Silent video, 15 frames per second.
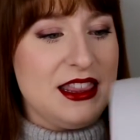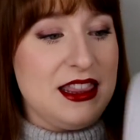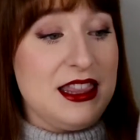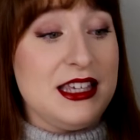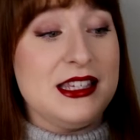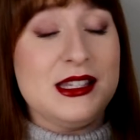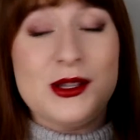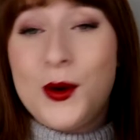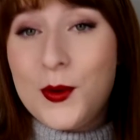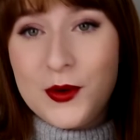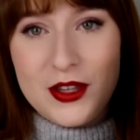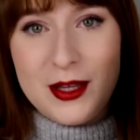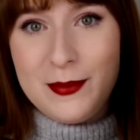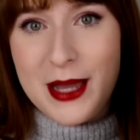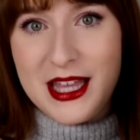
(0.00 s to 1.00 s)
this
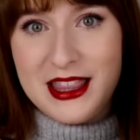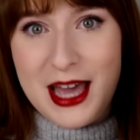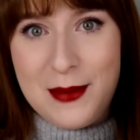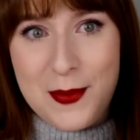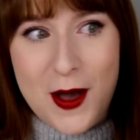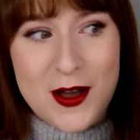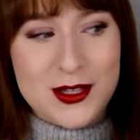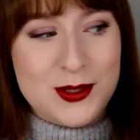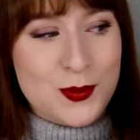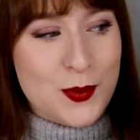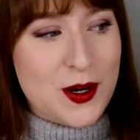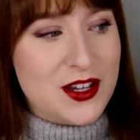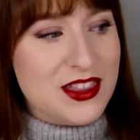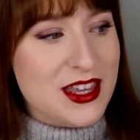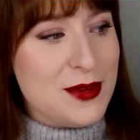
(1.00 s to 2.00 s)
totally made that box
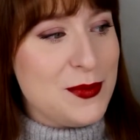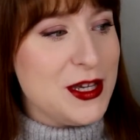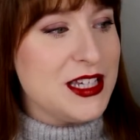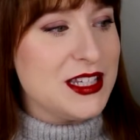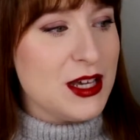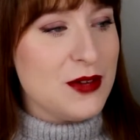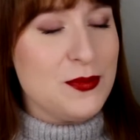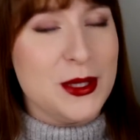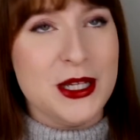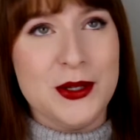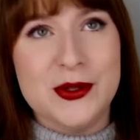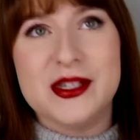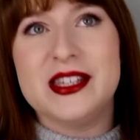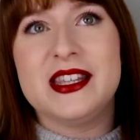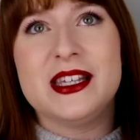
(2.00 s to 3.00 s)
worth it because I've been
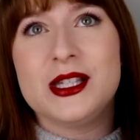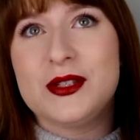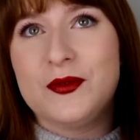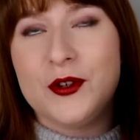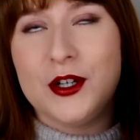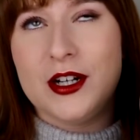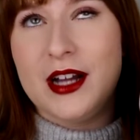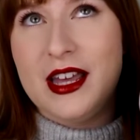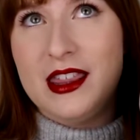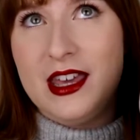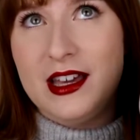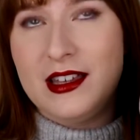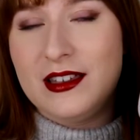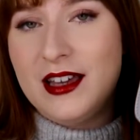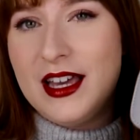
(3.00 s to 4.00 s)
using this for, I
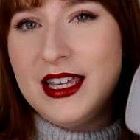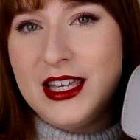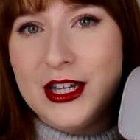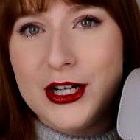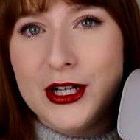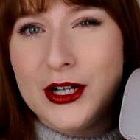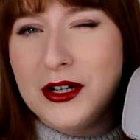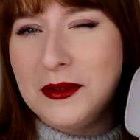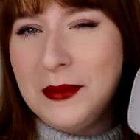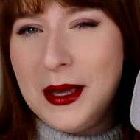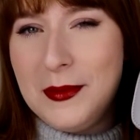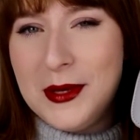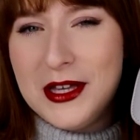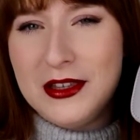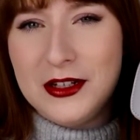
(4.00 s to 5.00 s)
think, a year or
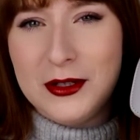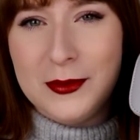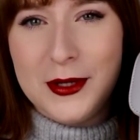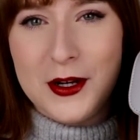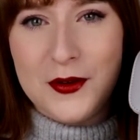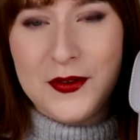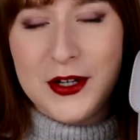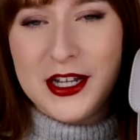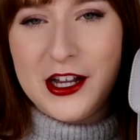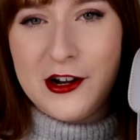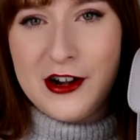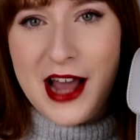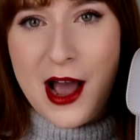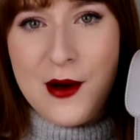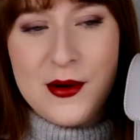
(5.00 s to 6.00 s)
maybe a little bit over a
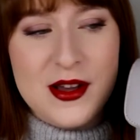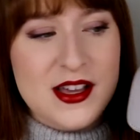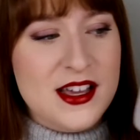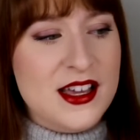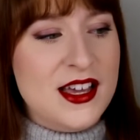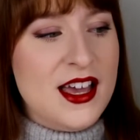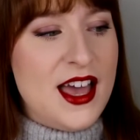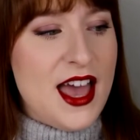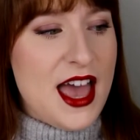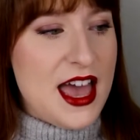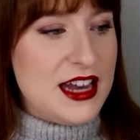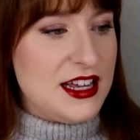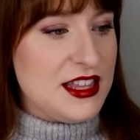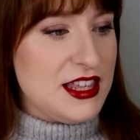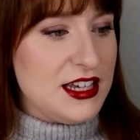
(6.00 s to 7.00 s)
year now.
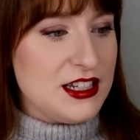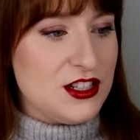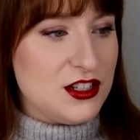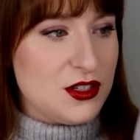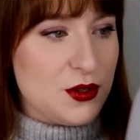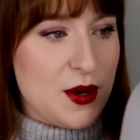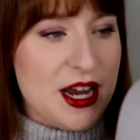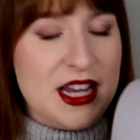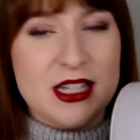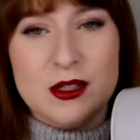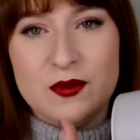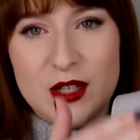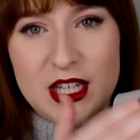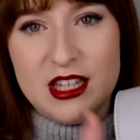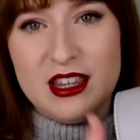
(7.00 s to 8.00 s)
And I think it's just great.
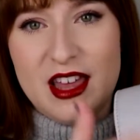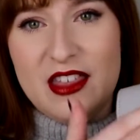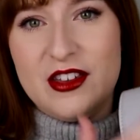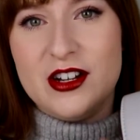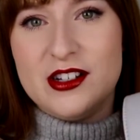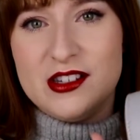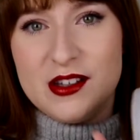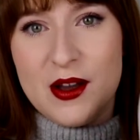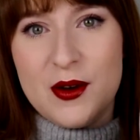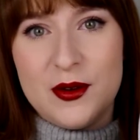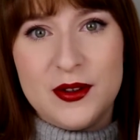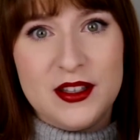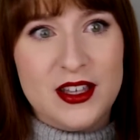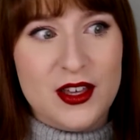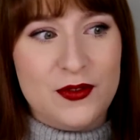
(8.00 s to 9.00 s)
It's vegan leather,
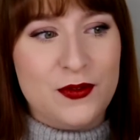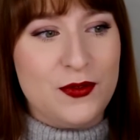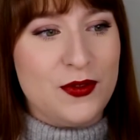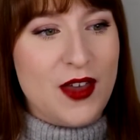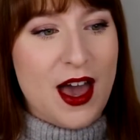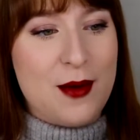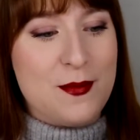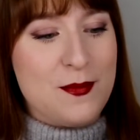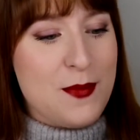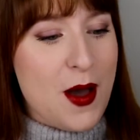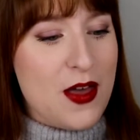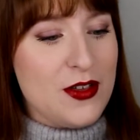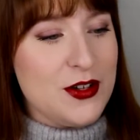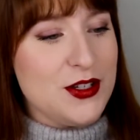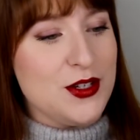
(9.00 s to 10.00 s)
so if that
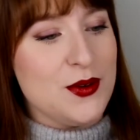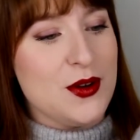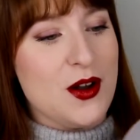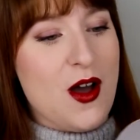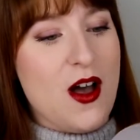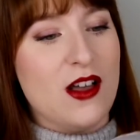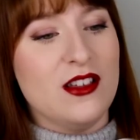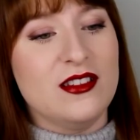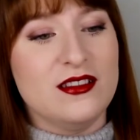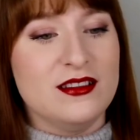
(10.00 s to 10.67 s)
bothers you at all,